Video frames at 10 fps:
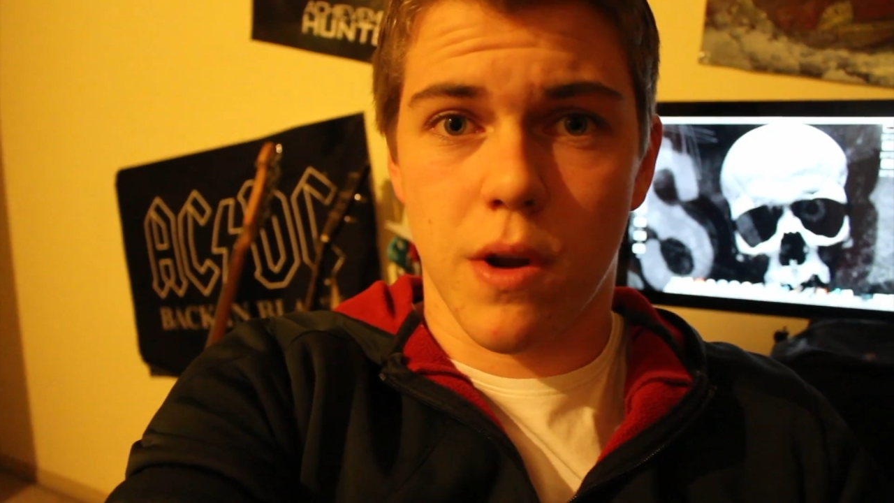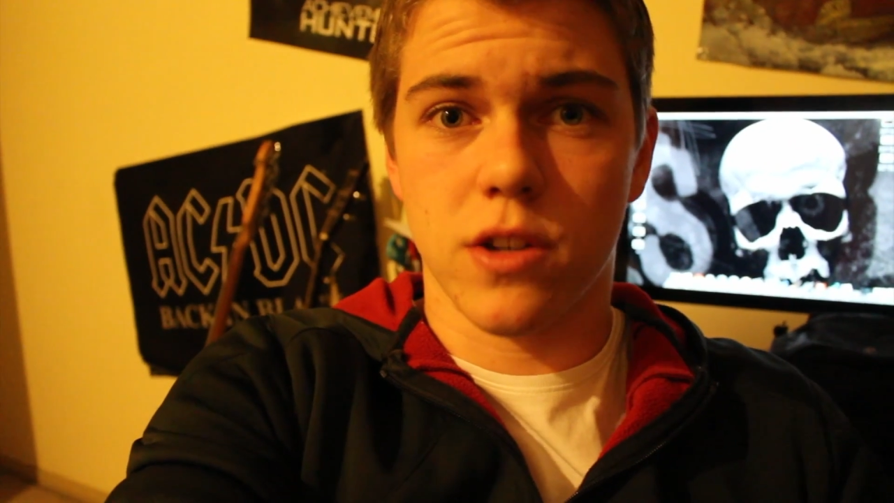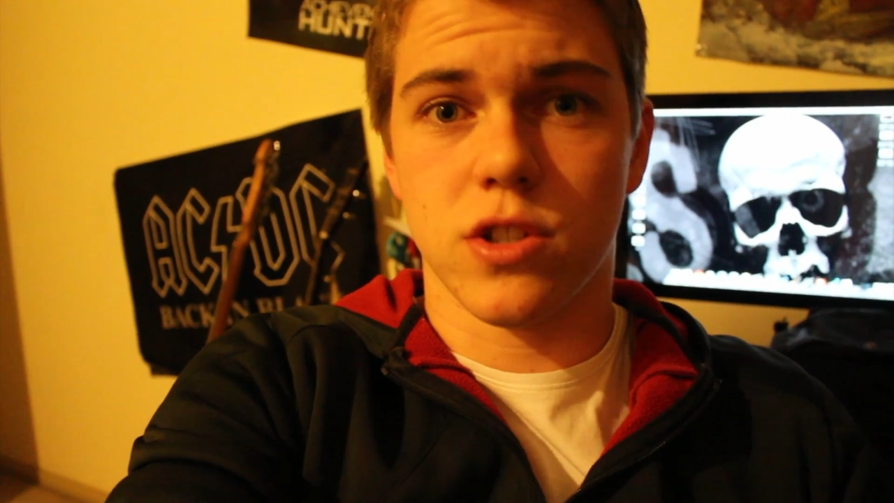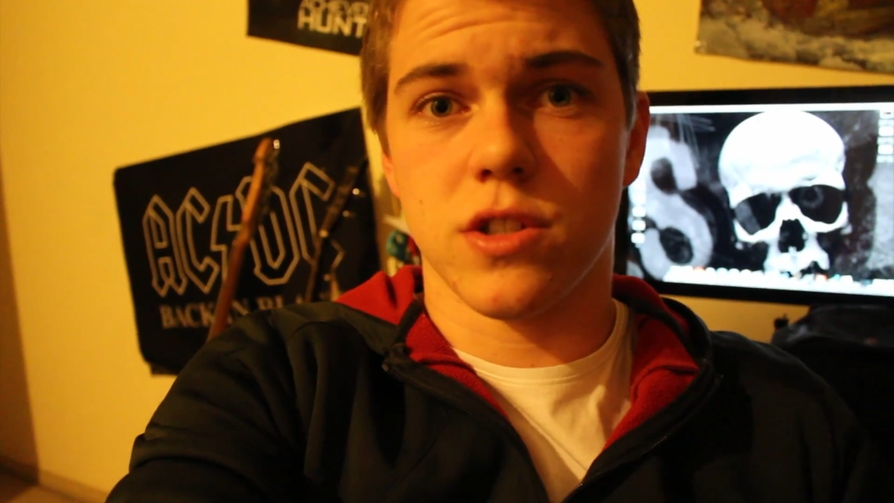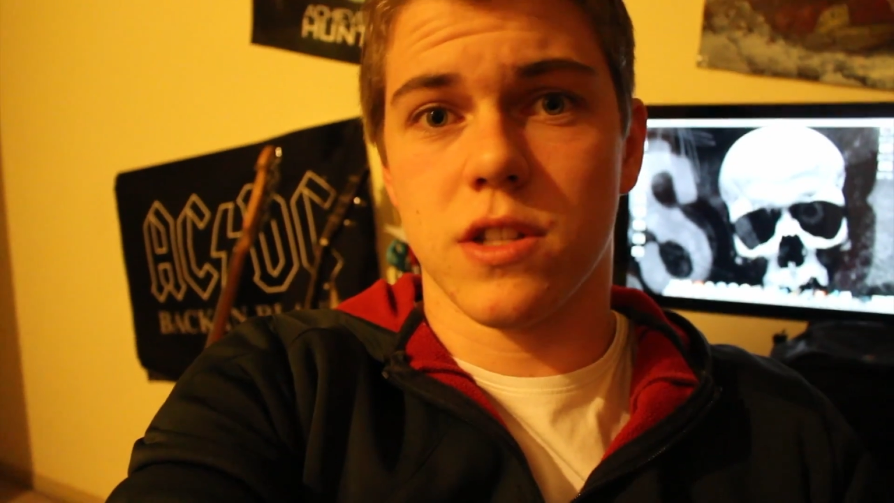
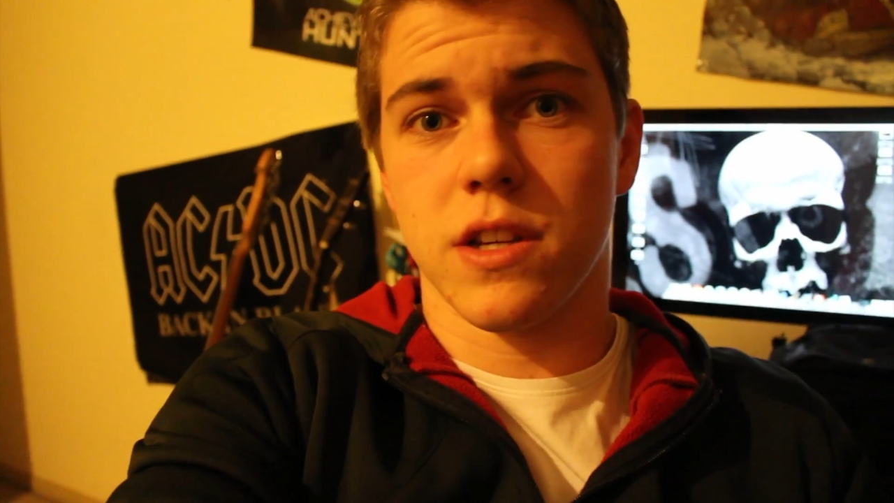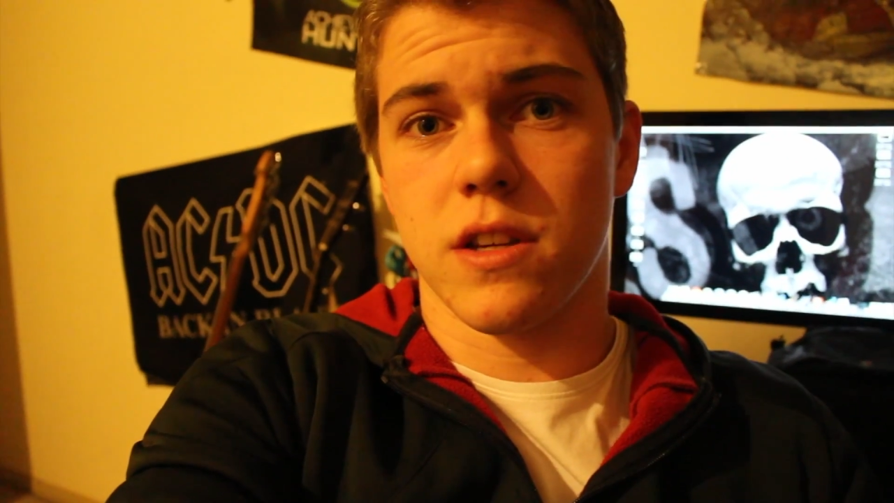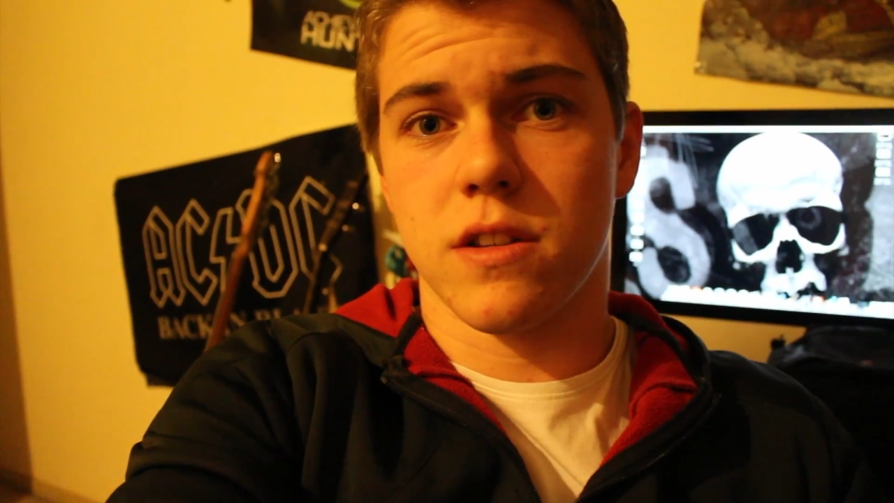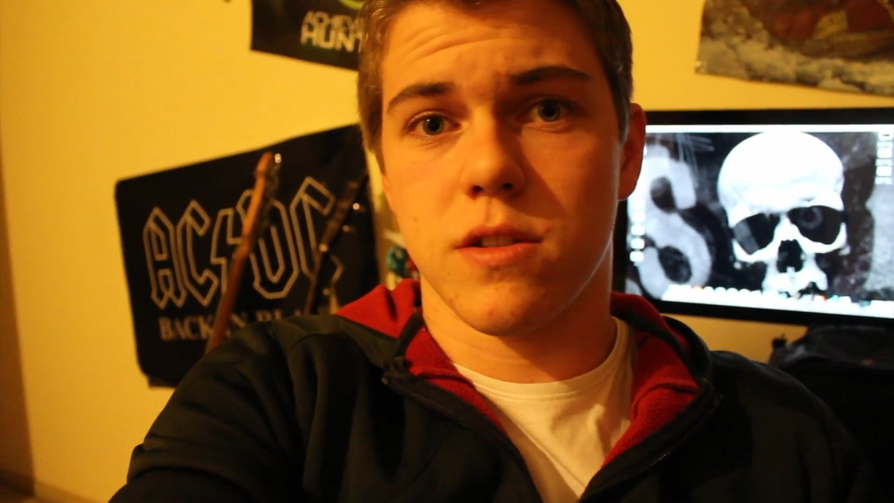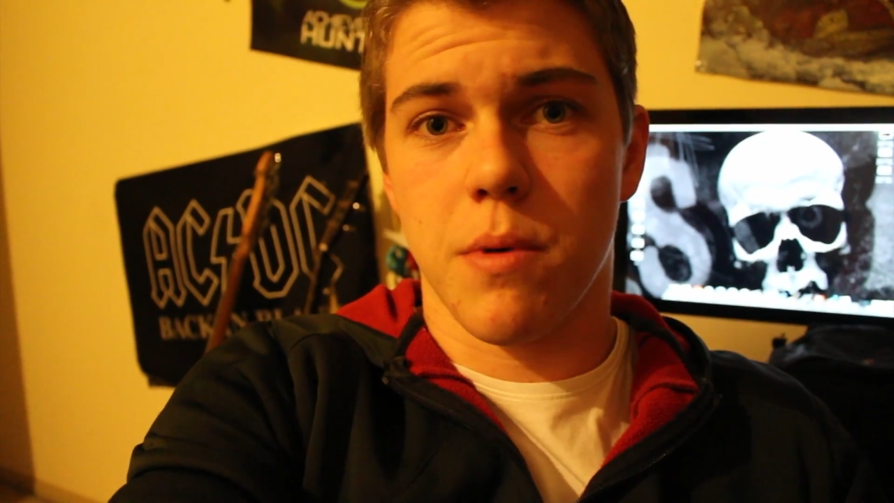Productions
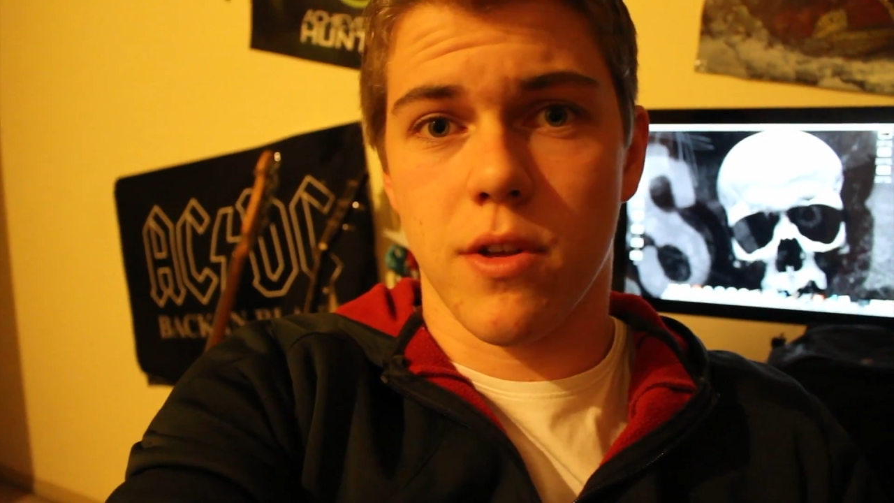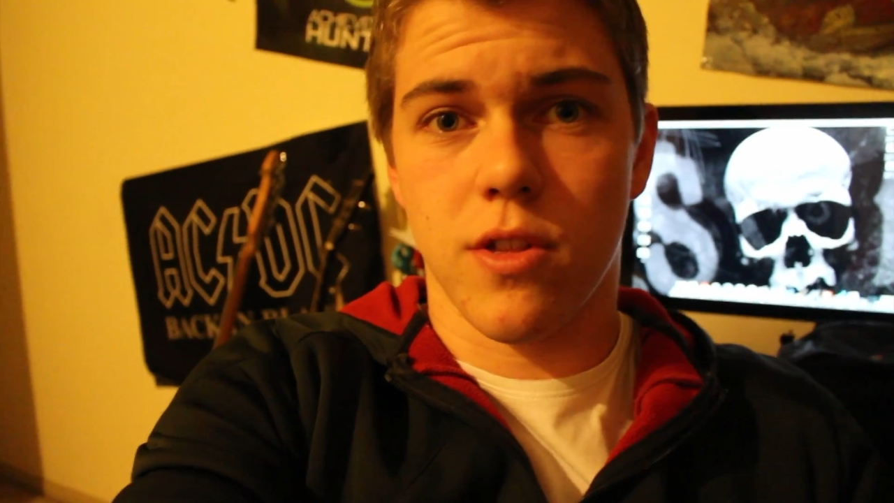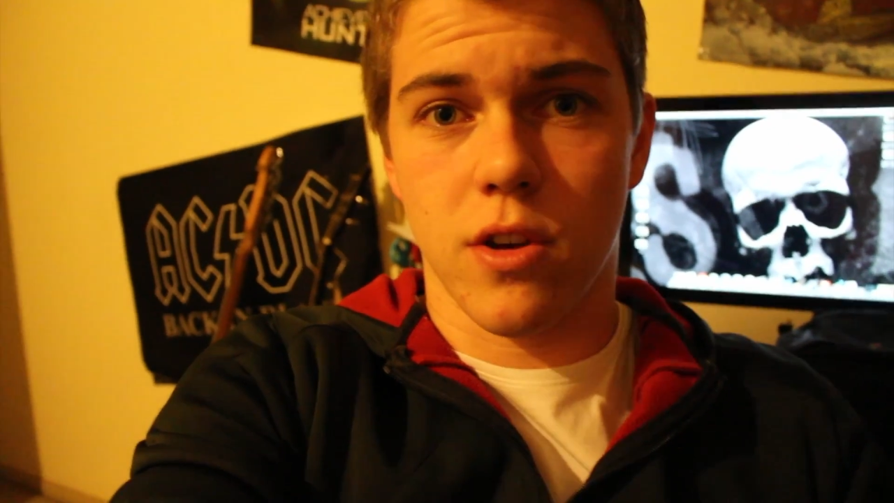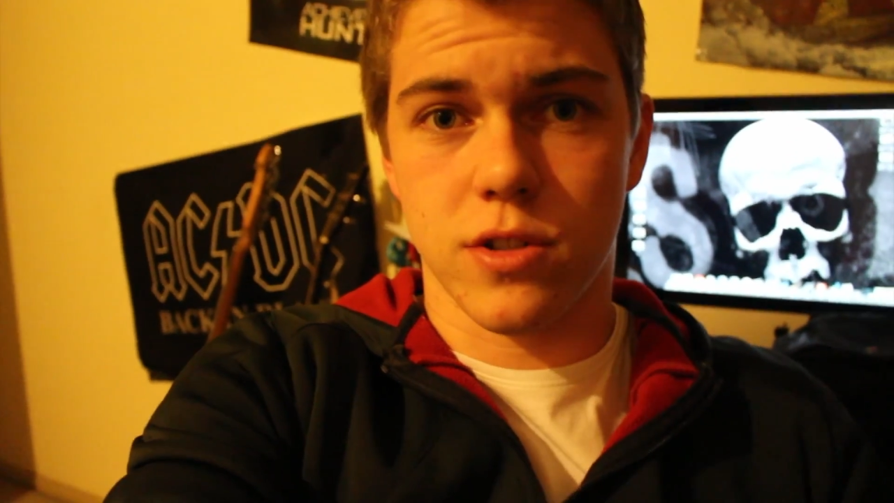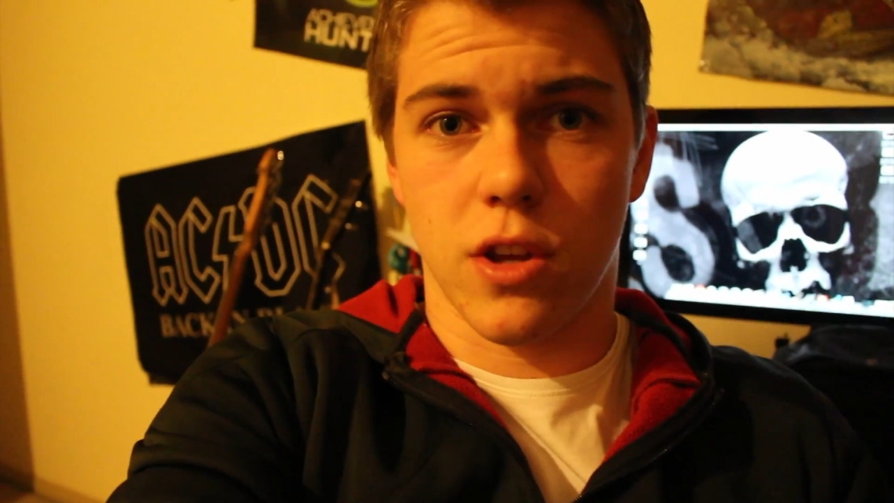link to both
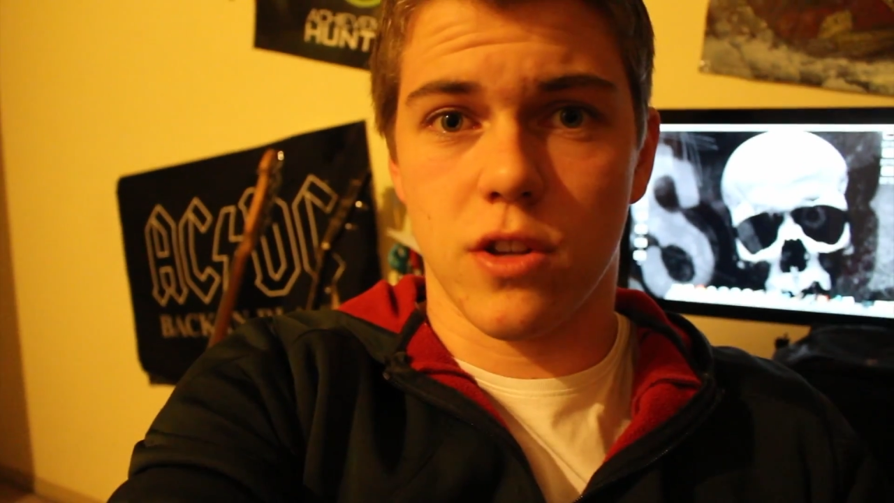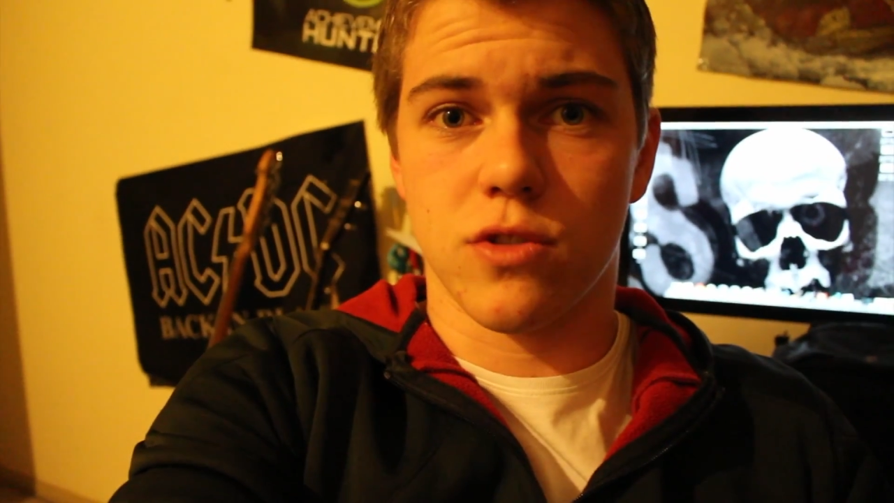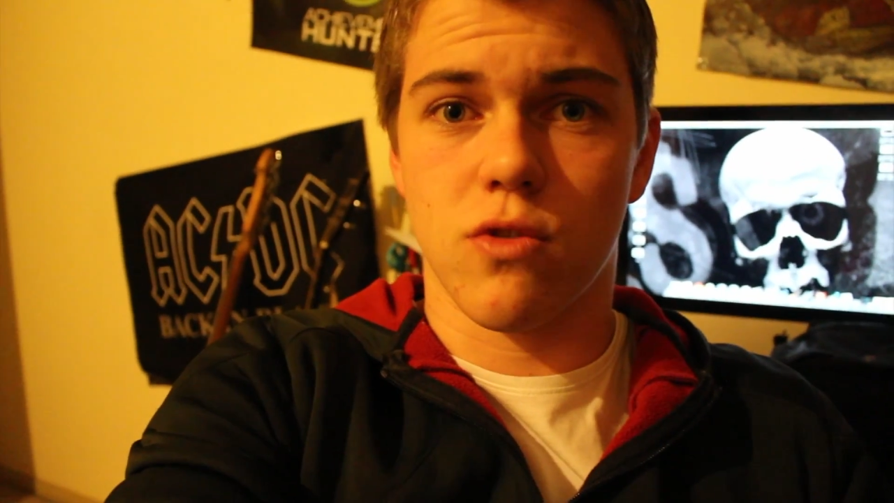of those so you can